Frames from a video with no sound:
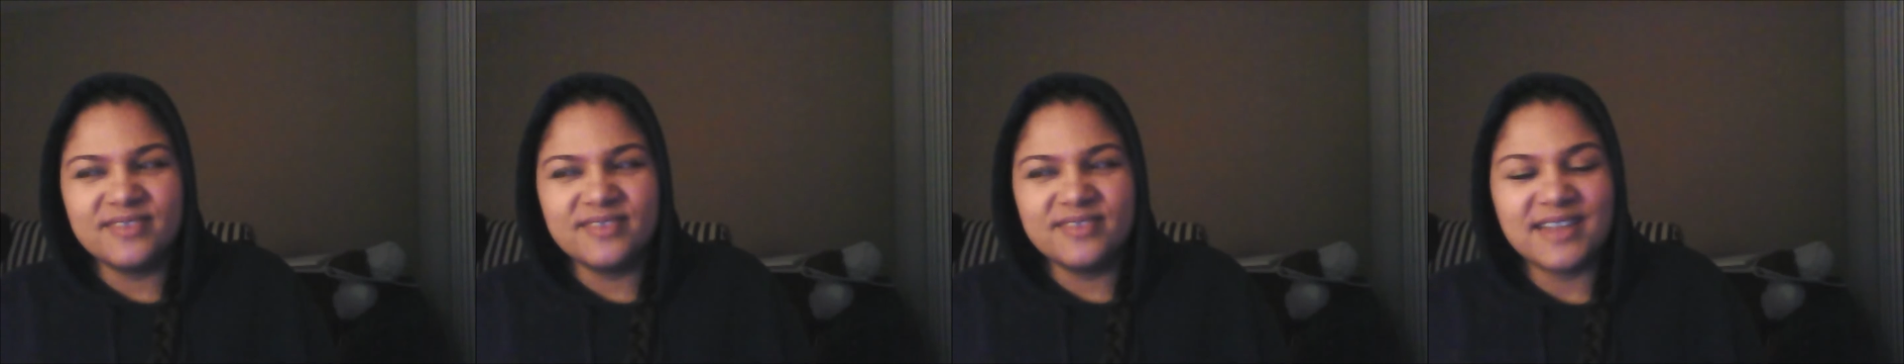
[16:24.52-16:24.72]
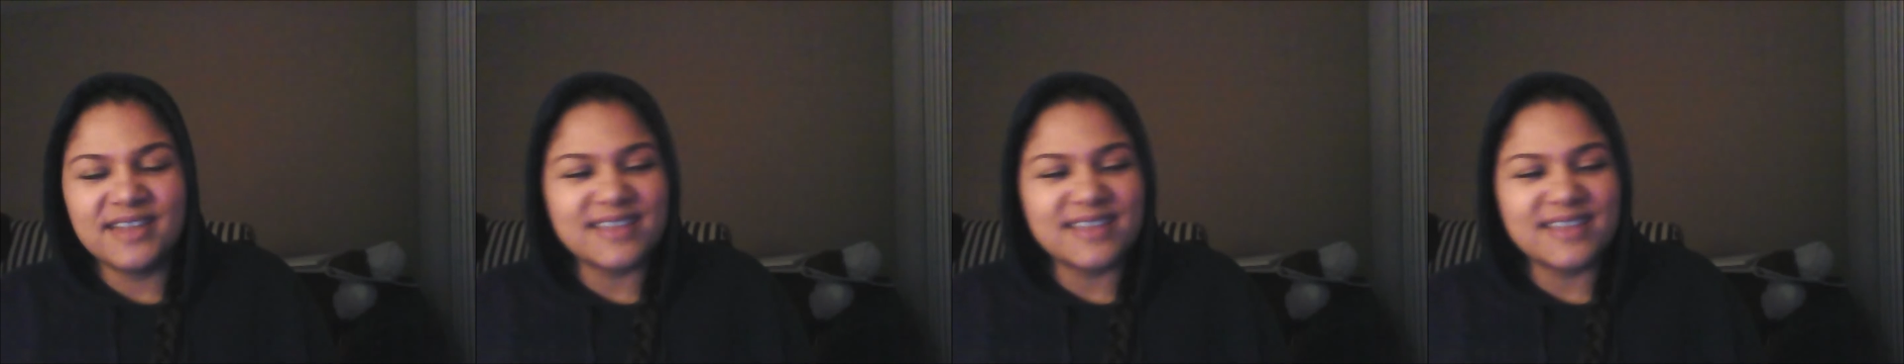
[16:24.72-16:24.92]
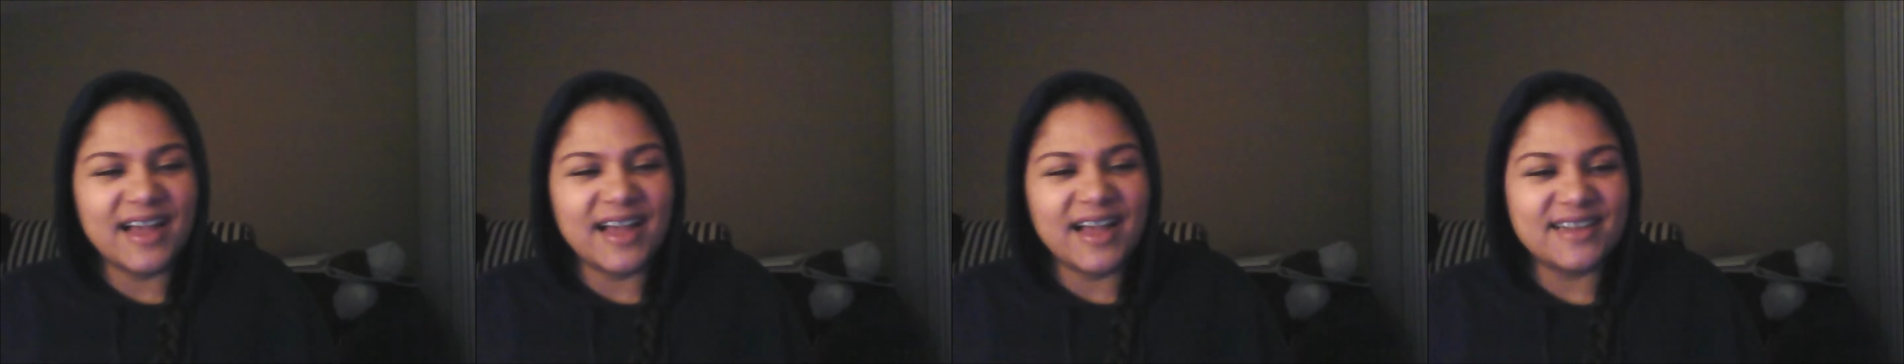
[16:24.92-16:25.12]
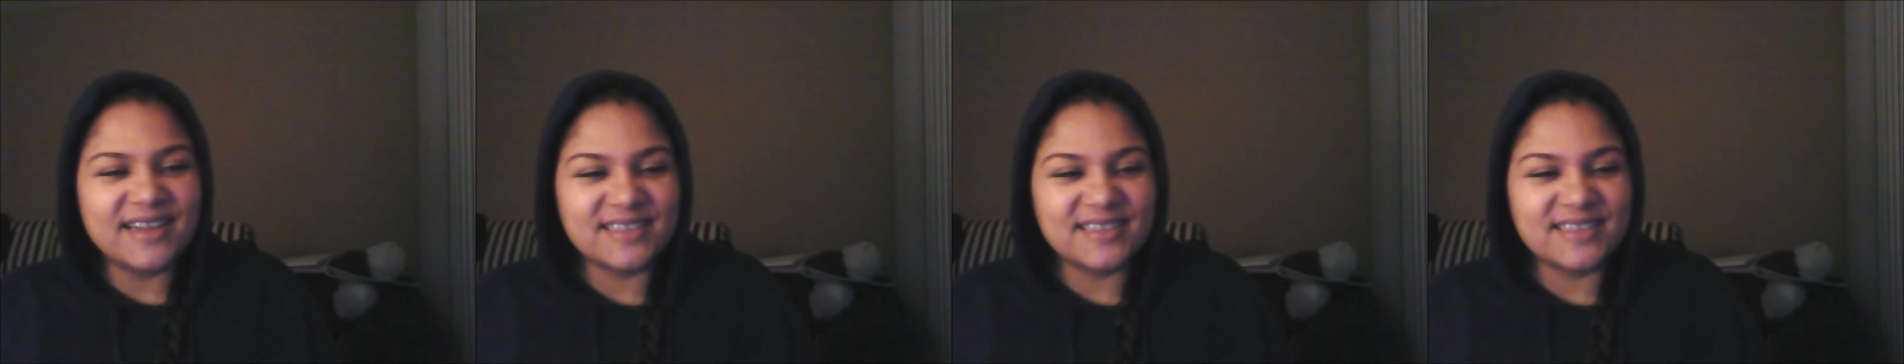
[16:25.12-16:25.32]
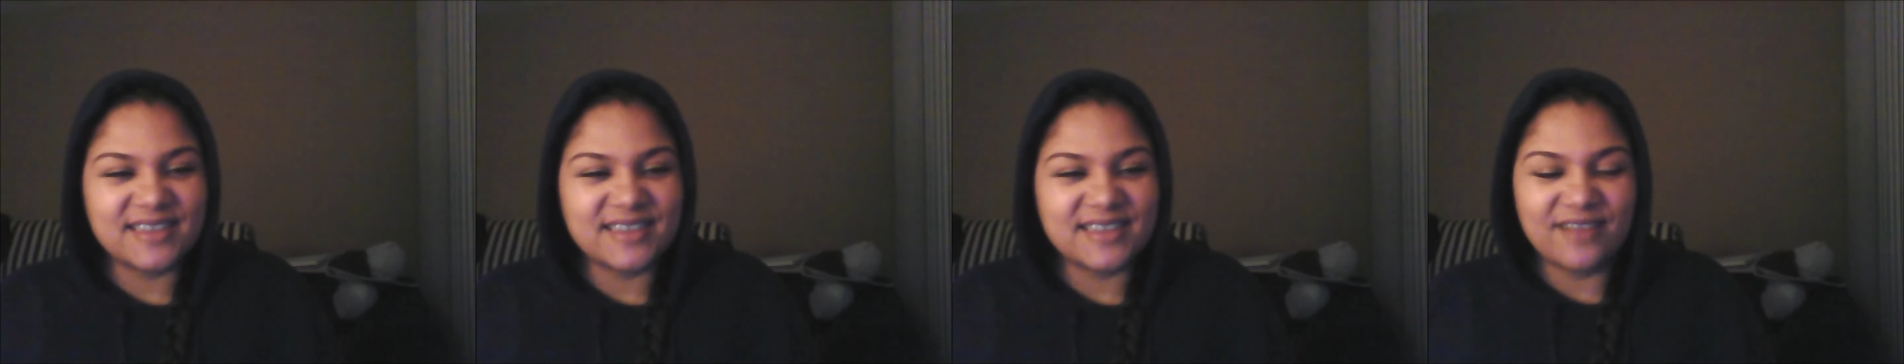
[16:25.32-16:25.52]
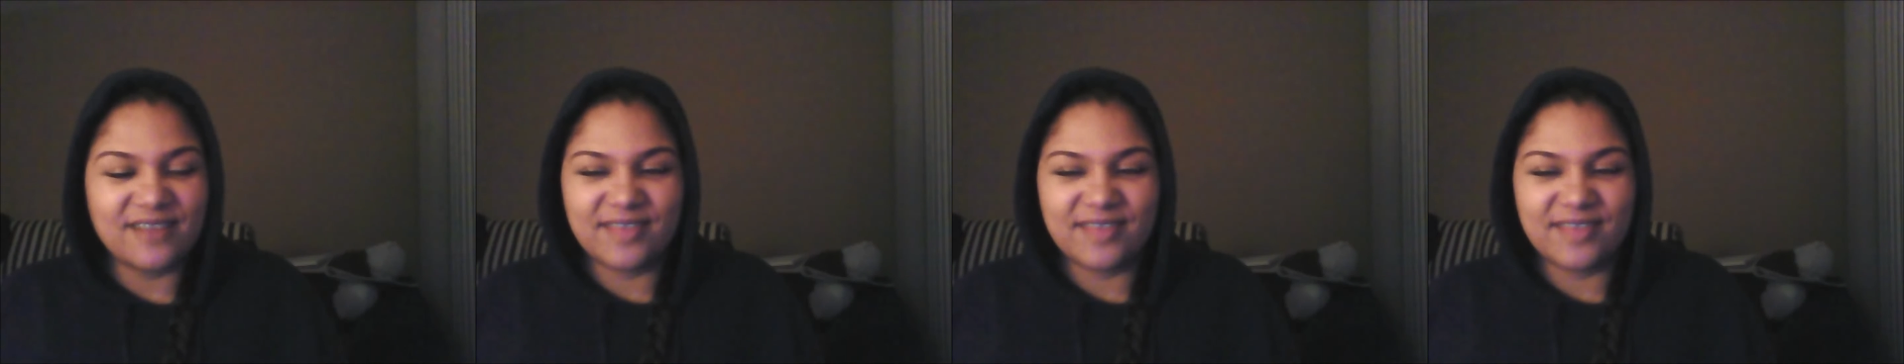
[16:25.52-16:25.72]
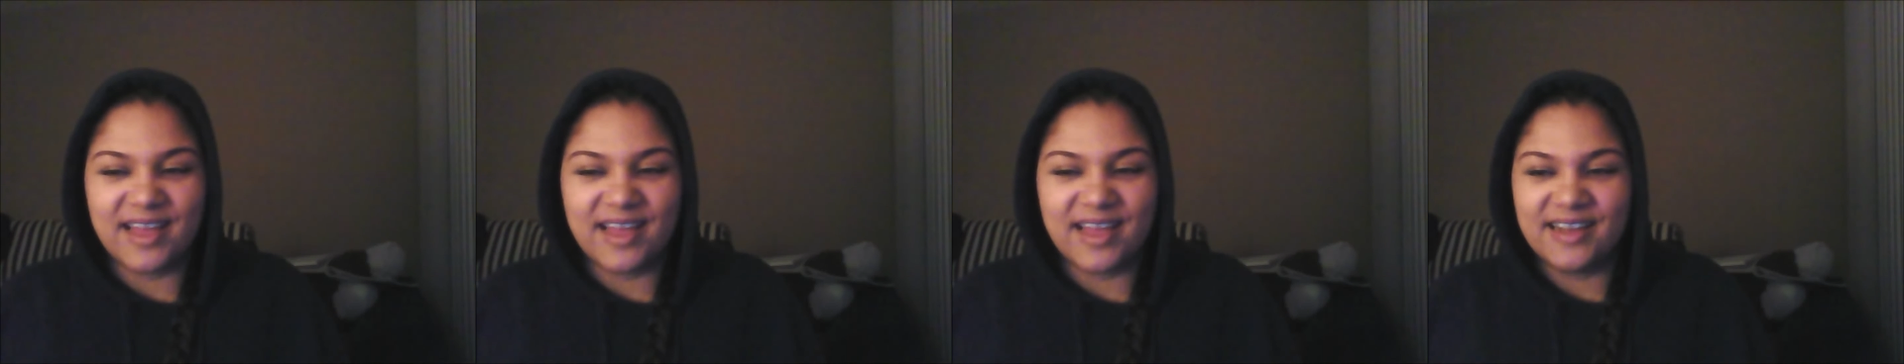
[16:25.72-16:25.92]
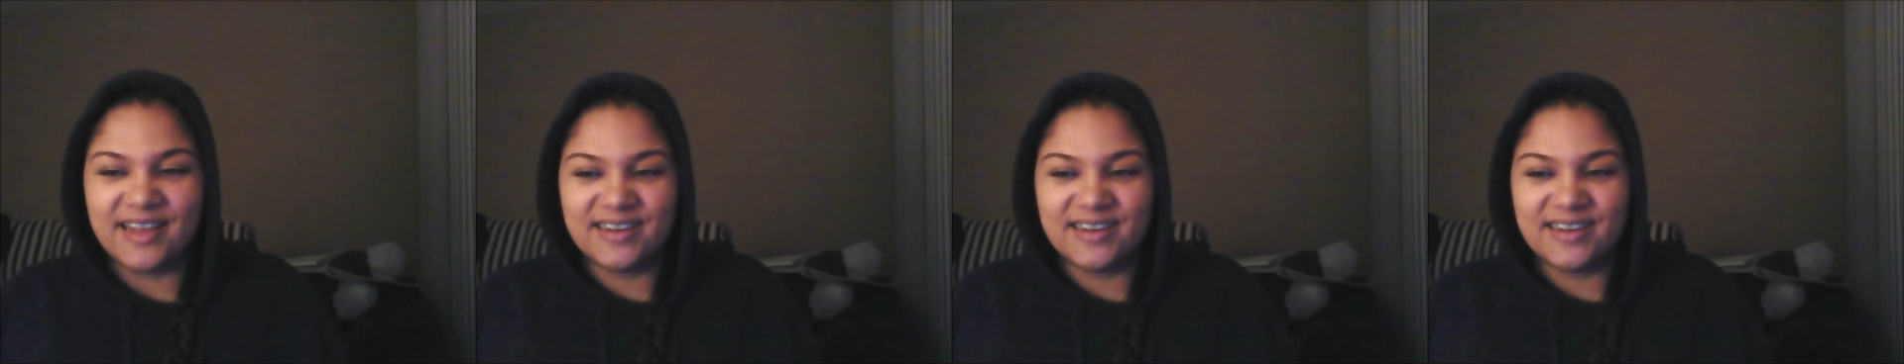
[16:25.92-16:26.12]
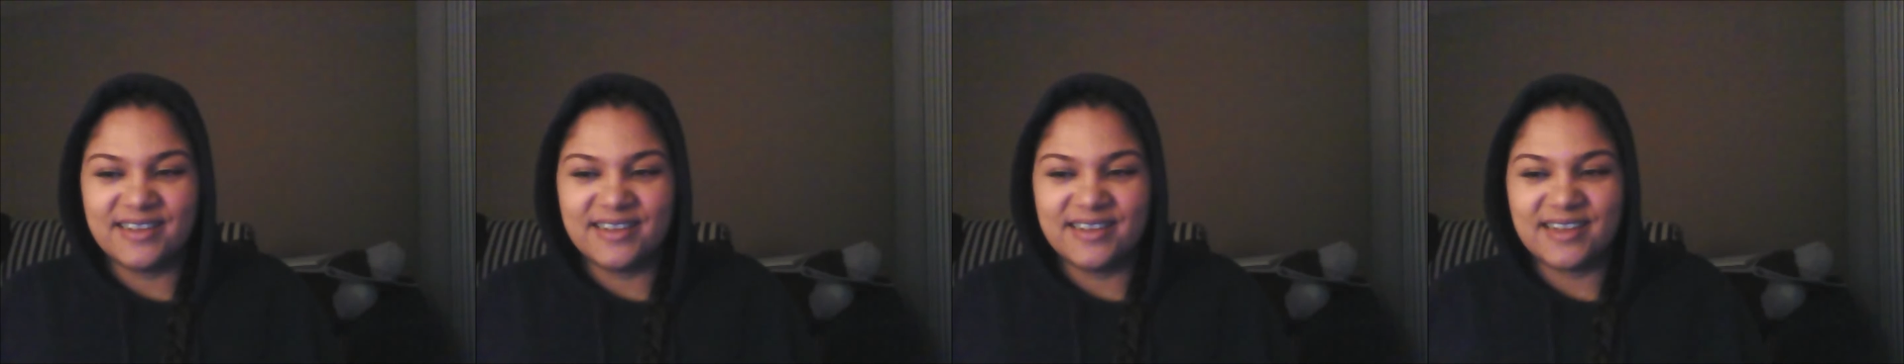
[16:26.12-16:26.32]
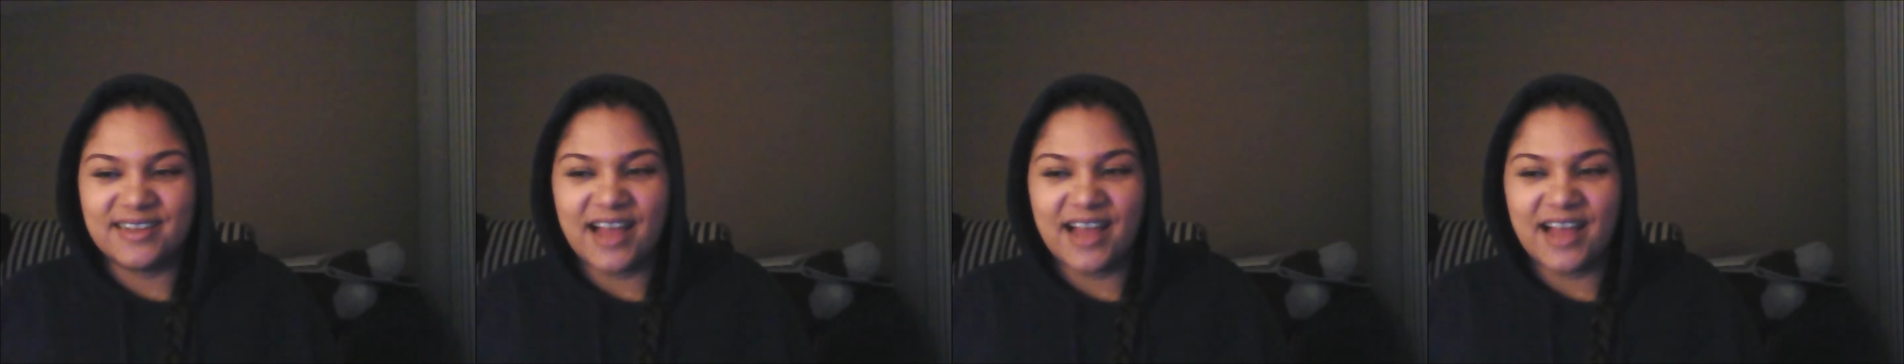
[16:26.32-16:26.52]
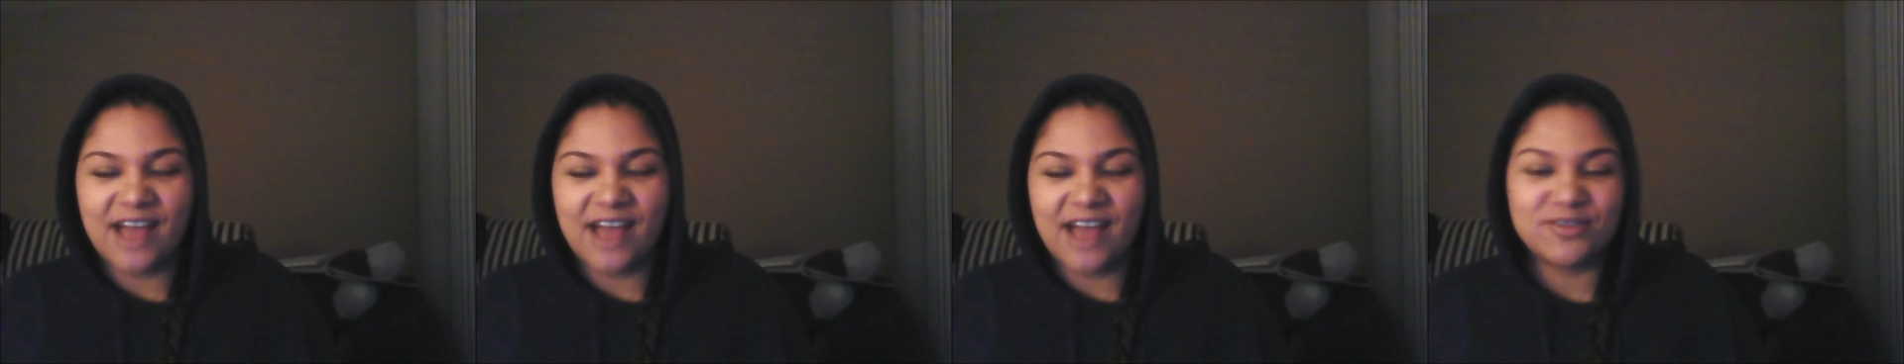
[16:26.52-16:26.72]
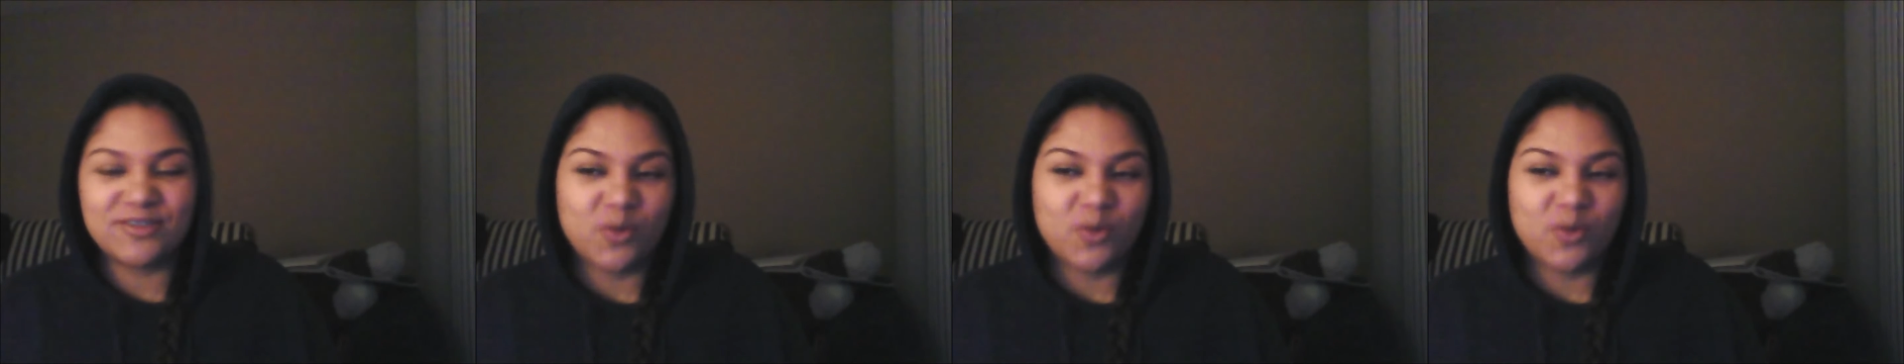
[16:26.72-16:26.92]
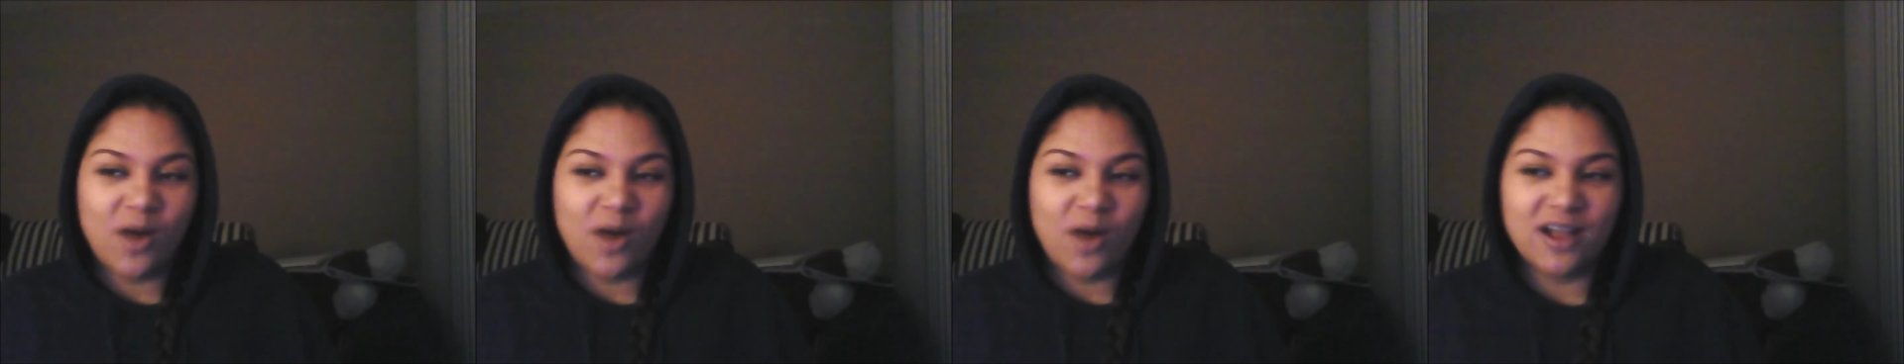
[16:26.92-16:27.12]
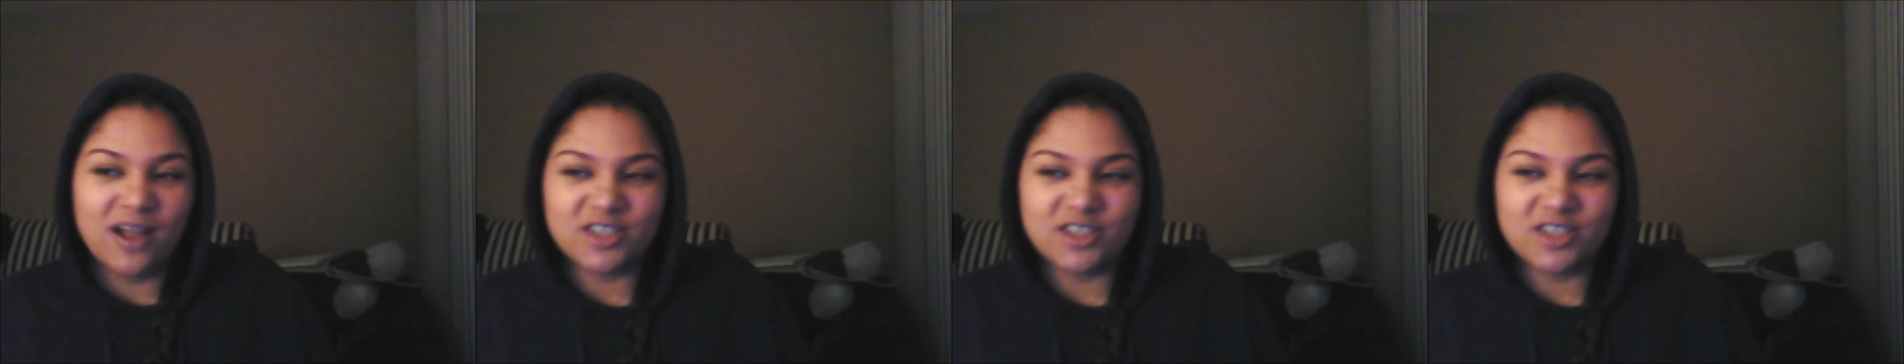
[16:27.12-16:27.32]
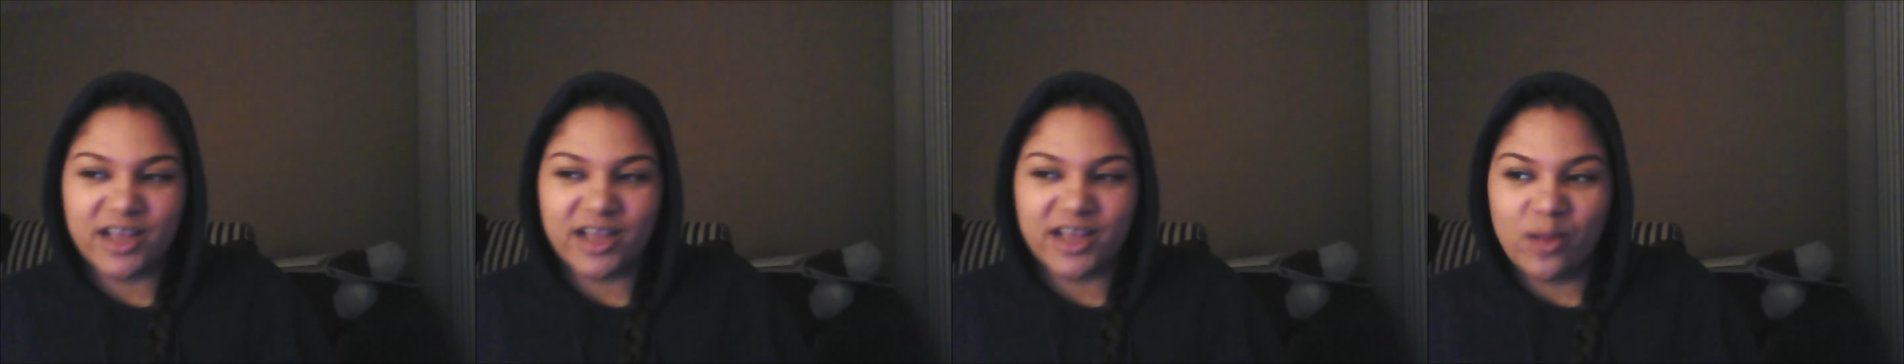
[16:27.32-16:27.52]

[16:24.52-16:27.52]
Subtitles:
that's the kind of stuff that I have to watch.